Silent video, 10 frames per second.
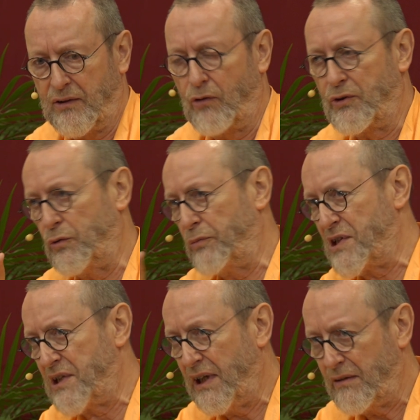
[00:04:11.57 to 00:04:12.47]
Or what you
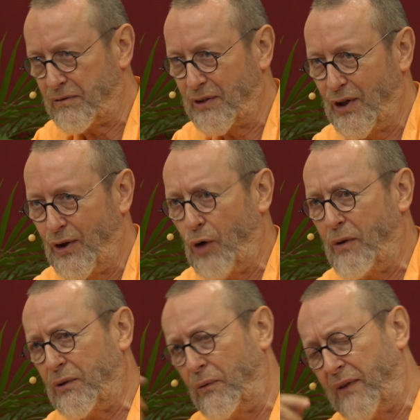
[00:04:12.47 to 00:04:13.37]
perceive, or
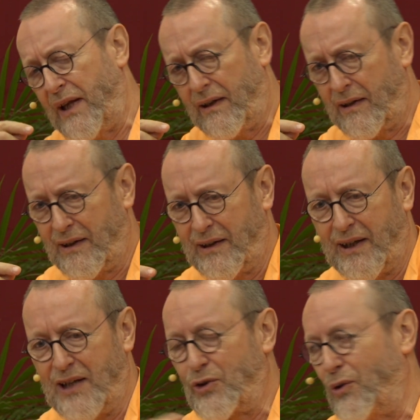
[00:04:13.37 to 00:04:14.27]
what you think,
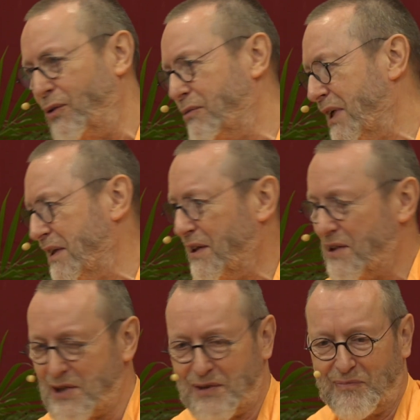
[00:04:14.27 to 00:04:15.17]
it's all
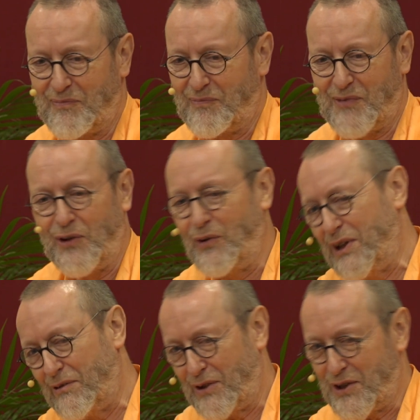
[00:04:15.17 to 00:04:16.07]
vrittis, no
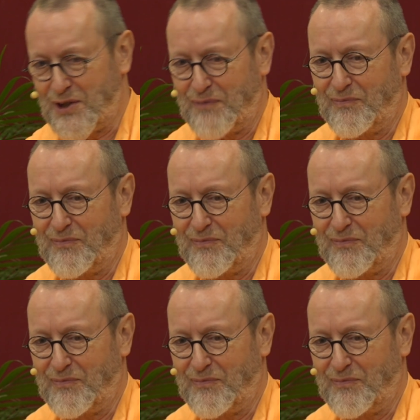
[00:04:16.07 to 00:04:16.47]
difference.